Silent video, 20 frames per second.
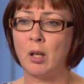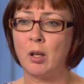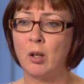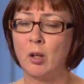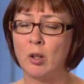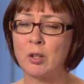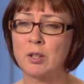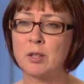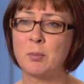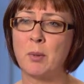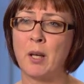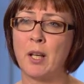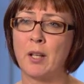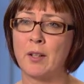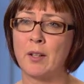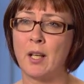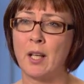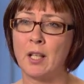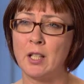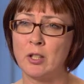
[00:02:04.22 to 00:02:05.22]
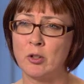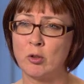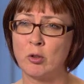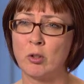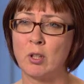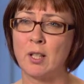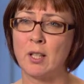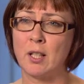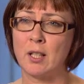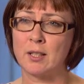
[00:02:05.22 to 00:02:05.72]
a lot about their
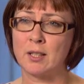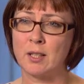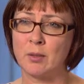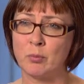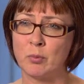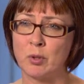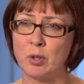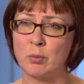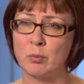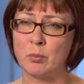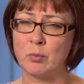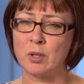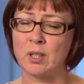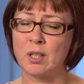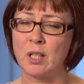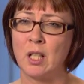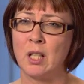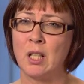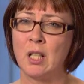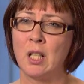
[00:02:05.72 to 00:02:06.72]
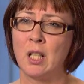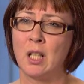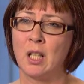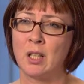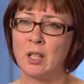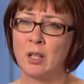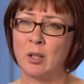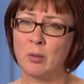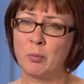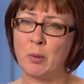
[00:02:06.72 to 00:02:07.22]
history and their symptoms,
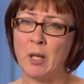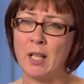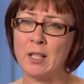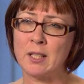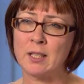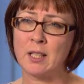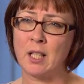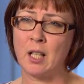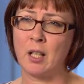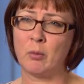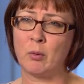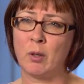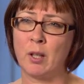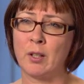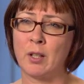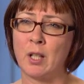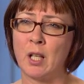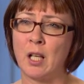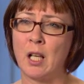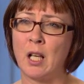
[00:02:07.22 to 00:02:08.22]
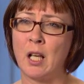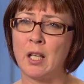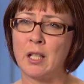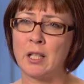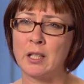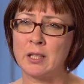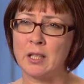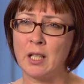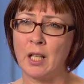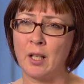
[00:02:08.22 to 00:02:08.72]
and they'll be asked that while they're
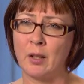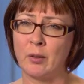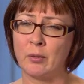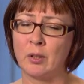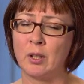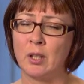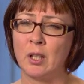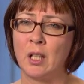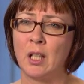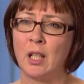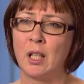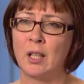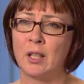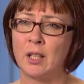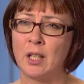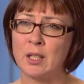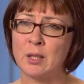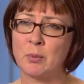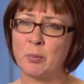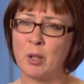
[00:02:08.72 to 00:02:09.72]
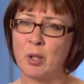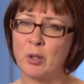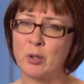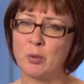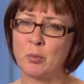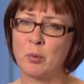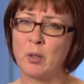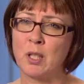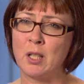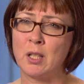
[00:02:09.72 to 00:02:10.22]
lying down, and that's
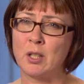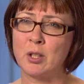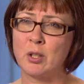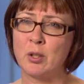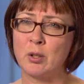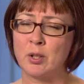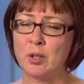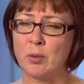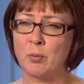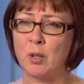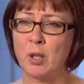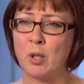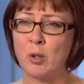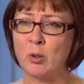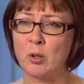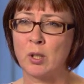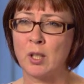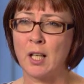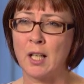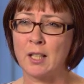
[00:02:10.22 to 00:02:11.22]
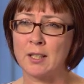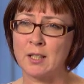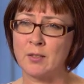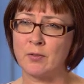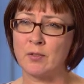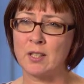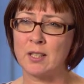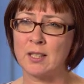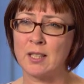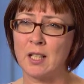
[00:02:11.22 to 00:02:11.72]
because we need to do something called an
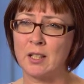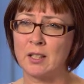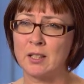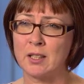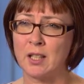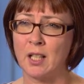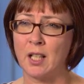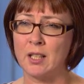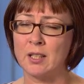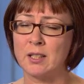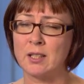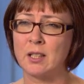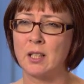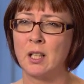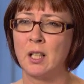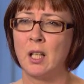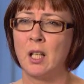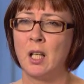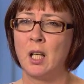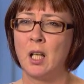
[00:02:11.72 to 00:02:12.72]
active stand test,